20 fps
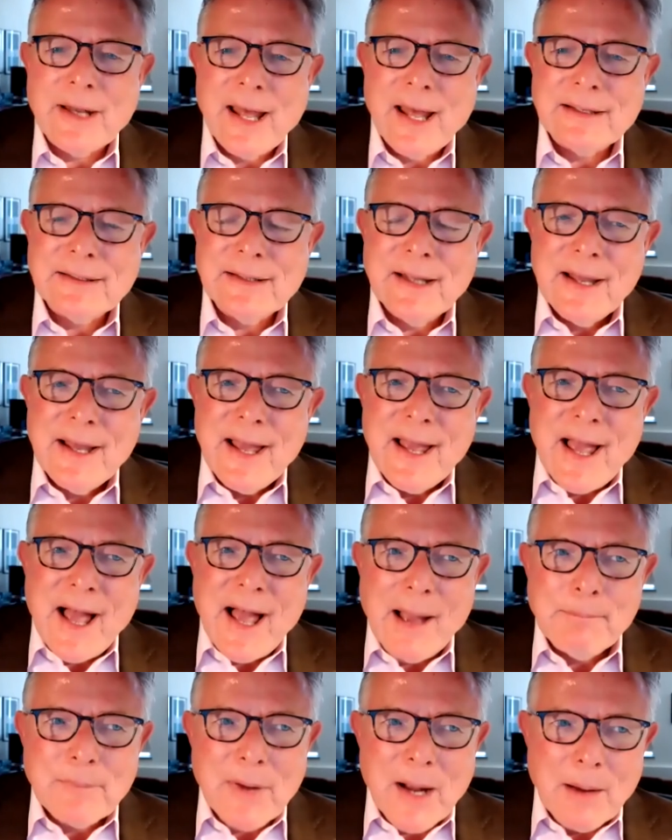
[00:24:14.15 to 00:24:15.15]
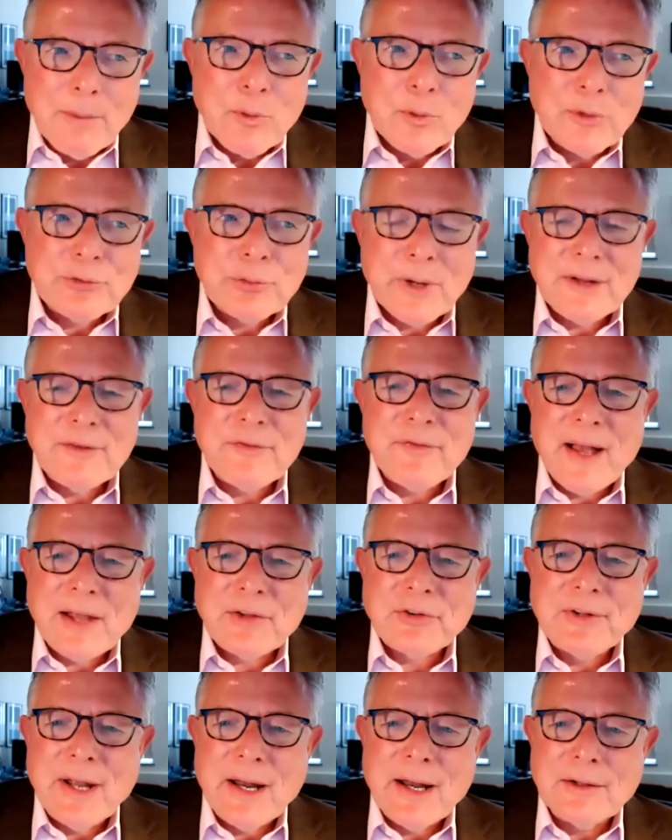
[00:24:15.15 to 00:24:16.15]
And I'm, i was really
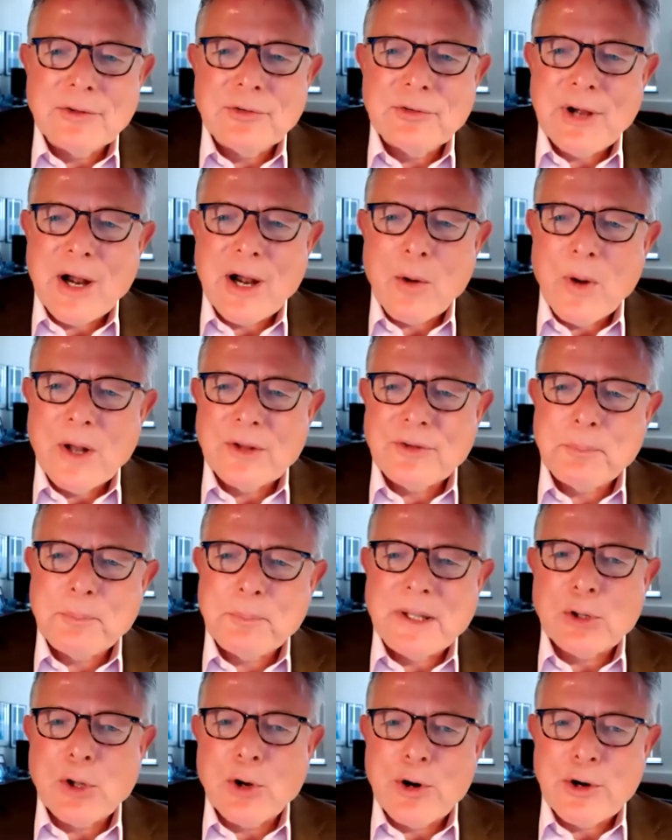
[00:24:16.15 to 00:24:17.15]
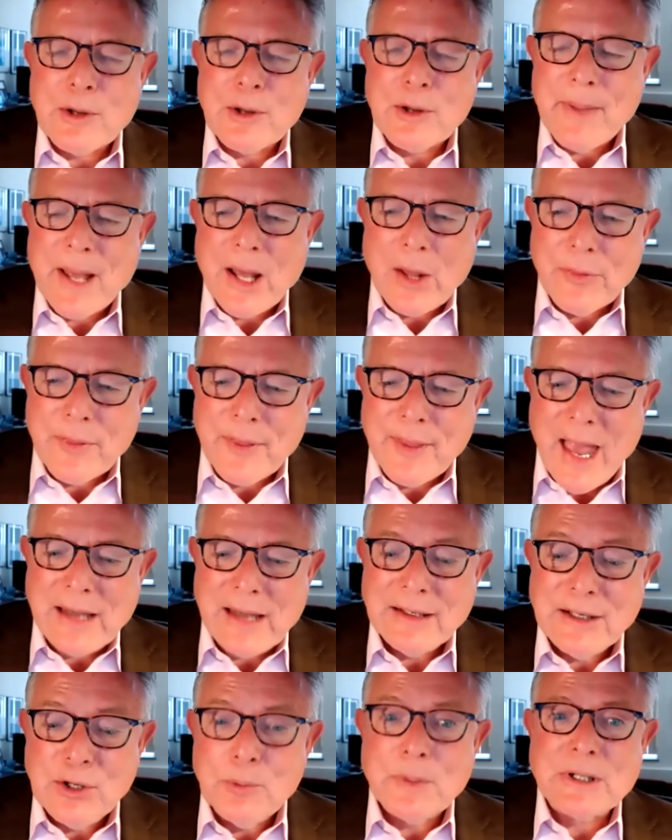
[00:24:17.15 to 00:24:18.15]
fascinated. Share what's been learned about
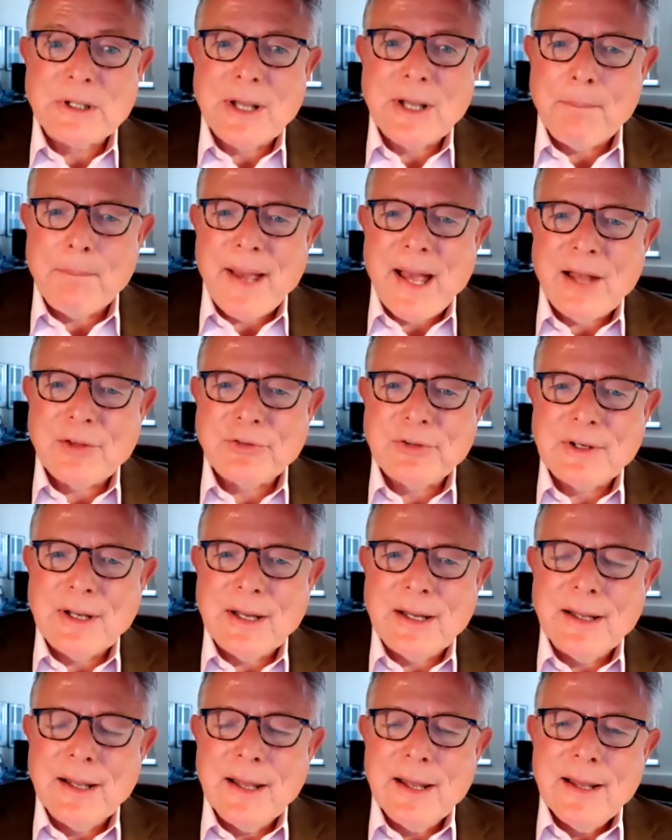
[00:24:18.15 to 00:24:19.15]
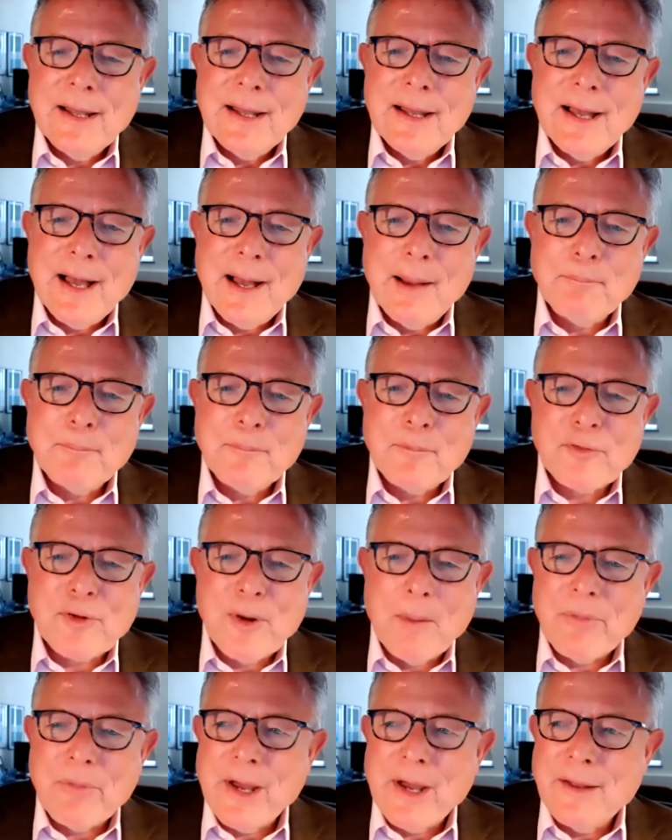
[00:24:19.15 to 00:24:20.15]
that human capacity um,
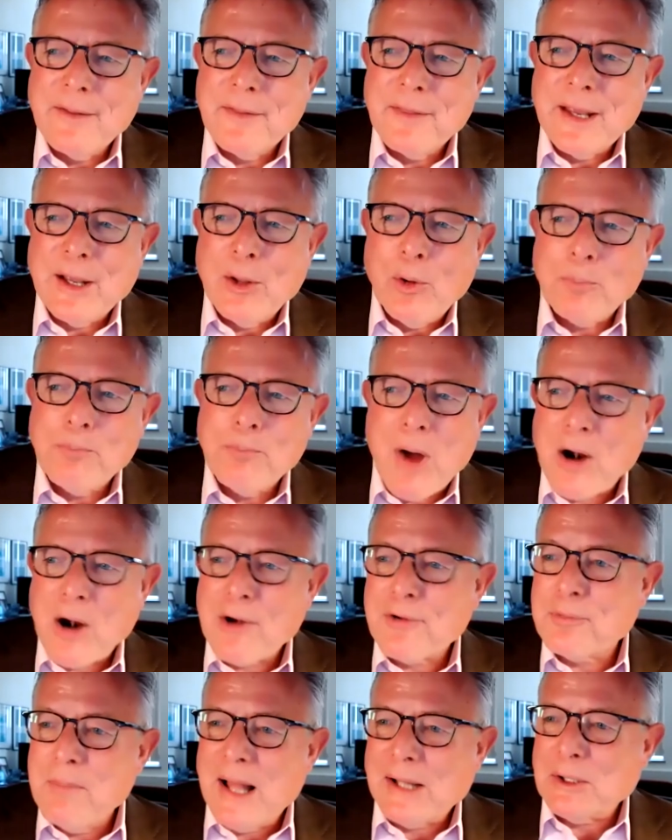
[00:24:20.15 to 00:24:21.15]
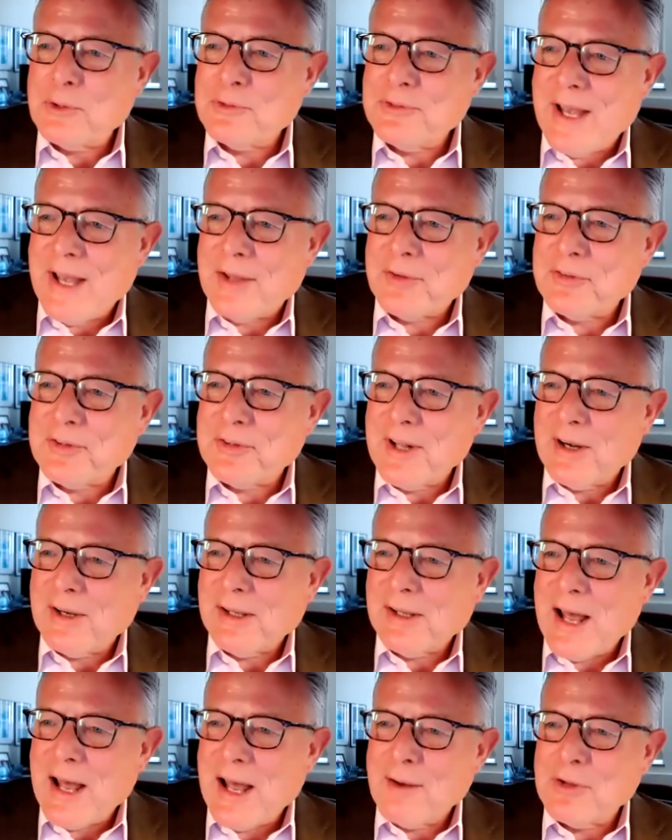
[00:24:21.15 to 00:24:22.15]
from the the old marshmallow tests that a
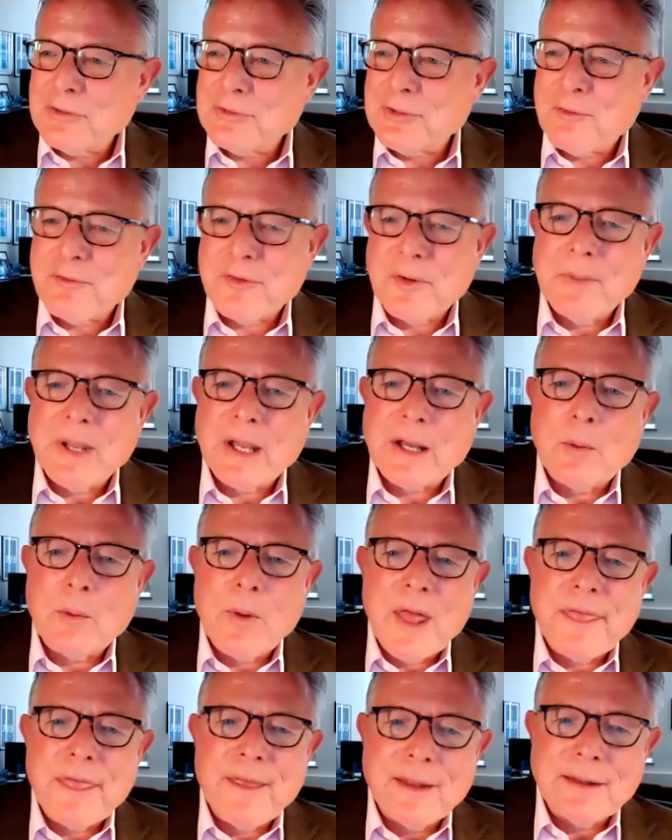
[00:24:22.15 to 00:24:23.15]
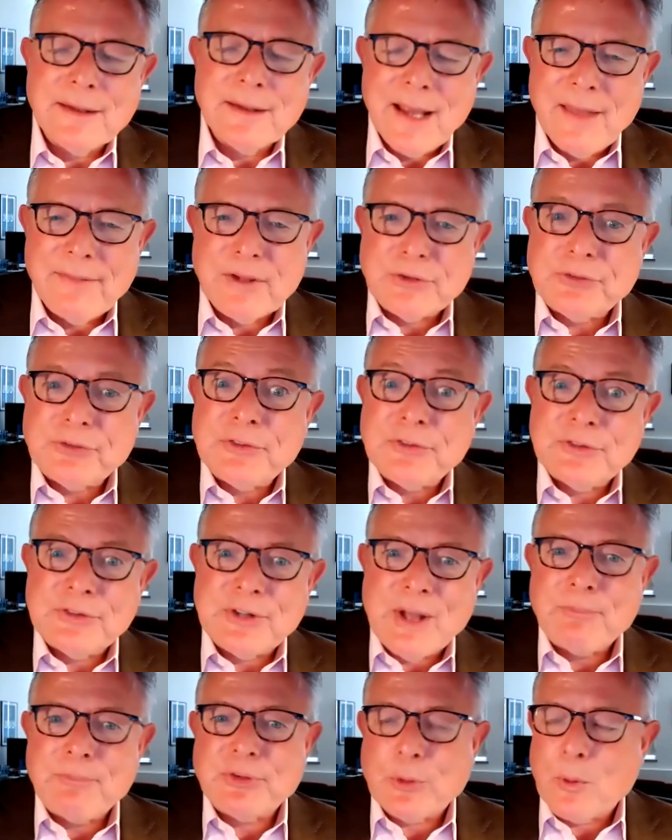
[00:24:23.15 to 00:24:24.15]
lot of us are familiar with, and and the
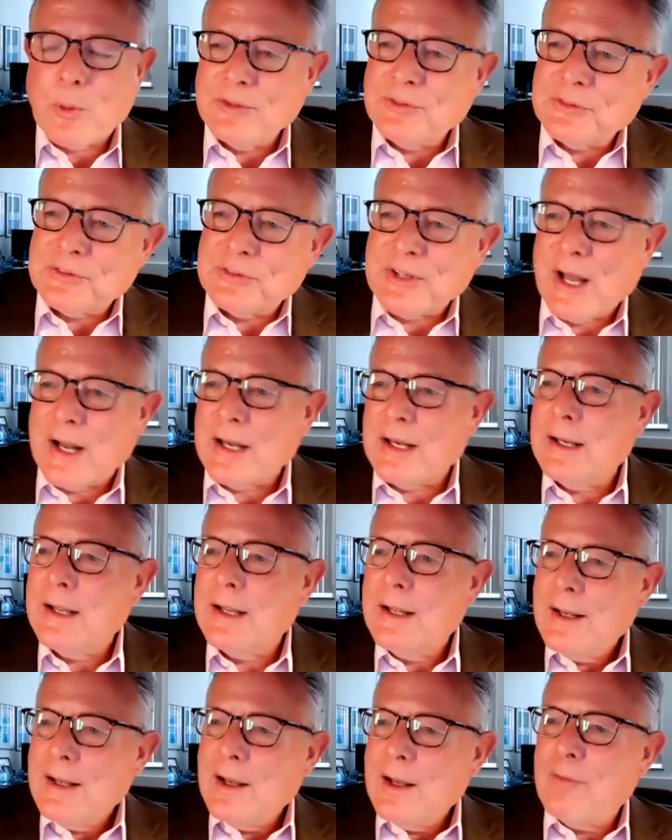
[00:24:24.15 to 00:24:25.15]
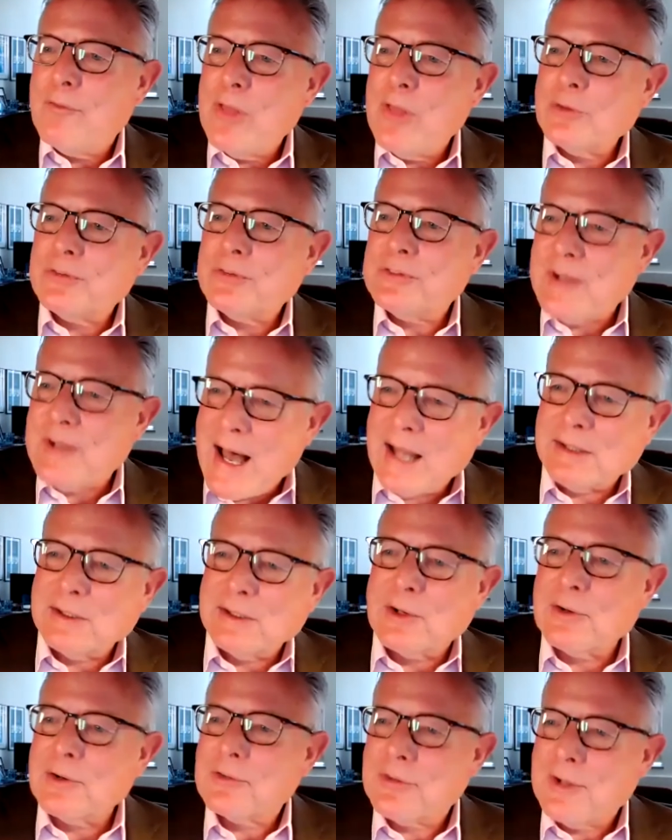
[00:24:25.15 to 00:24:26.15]
subsequent study of those
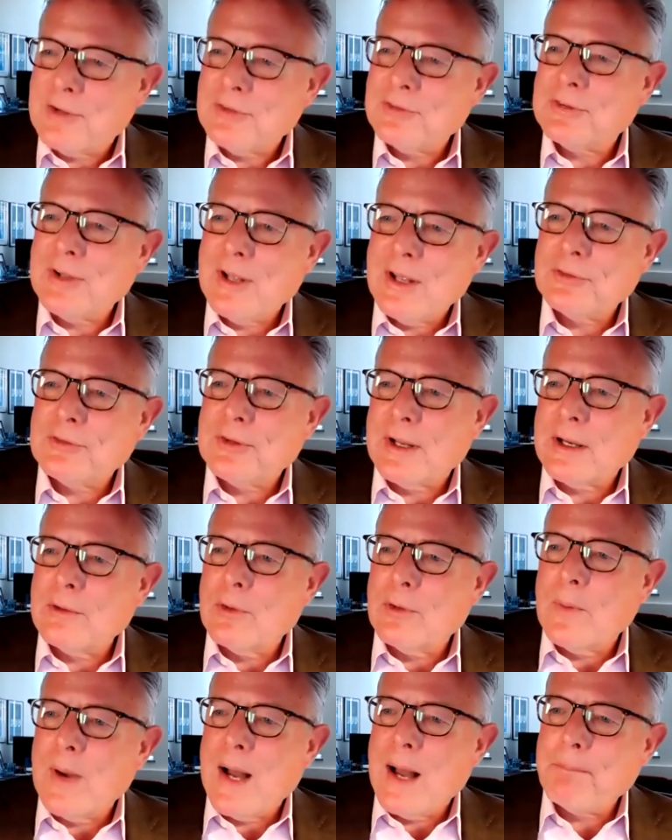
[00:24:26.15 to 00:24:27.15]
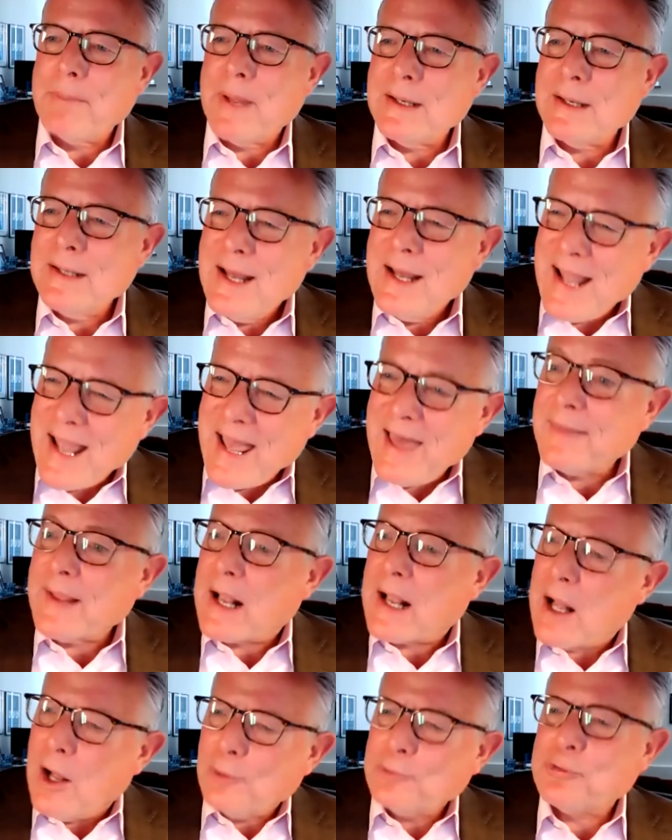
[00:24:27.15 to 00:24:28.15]
toddlers as as they grew up, and and the
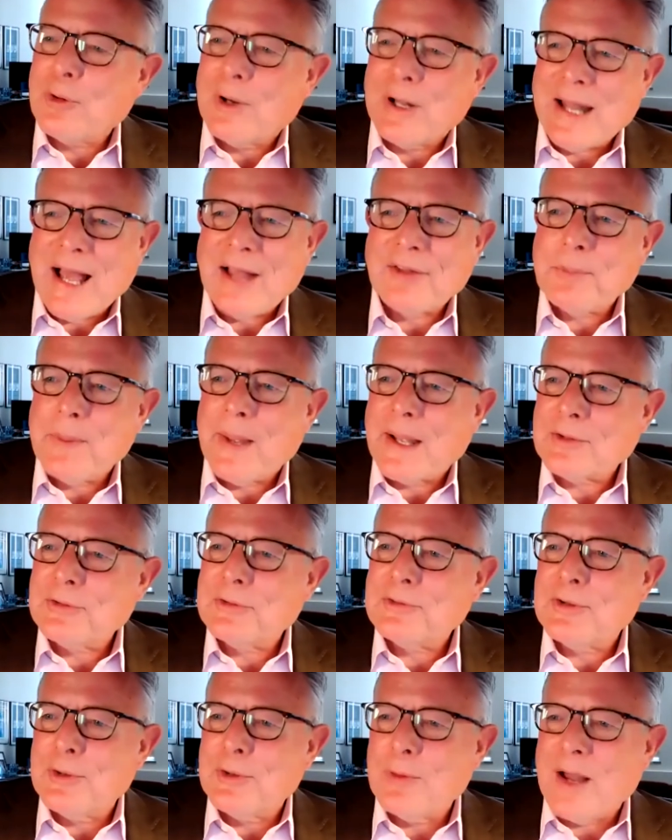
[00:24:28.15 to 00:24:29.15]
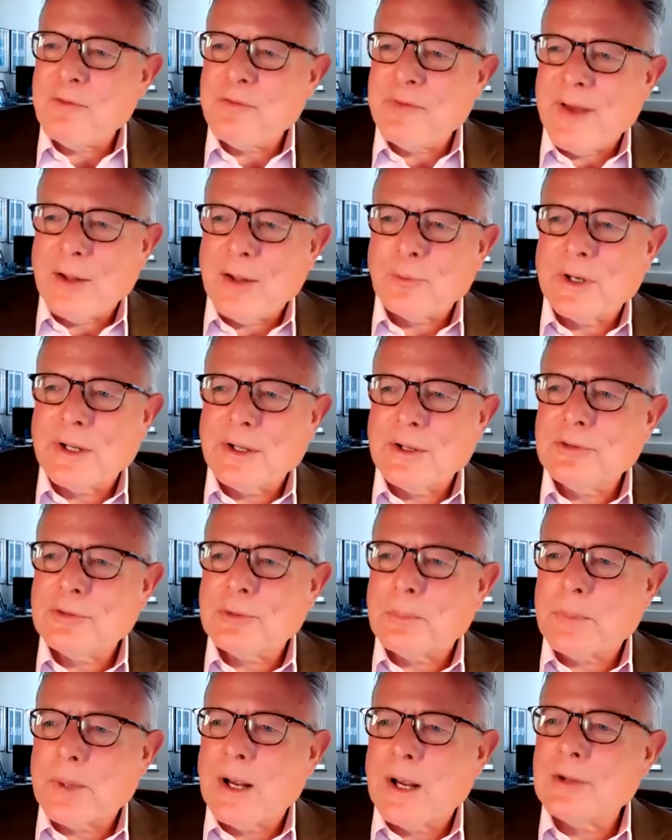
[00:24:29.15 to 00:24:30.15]
cultural aspects too. I found really
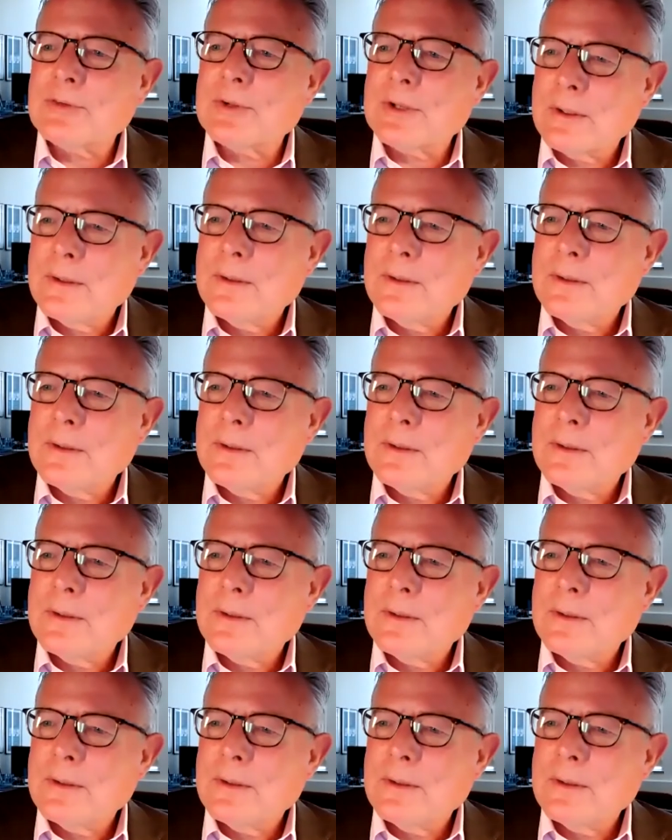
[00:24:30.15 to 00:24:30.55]
surprising.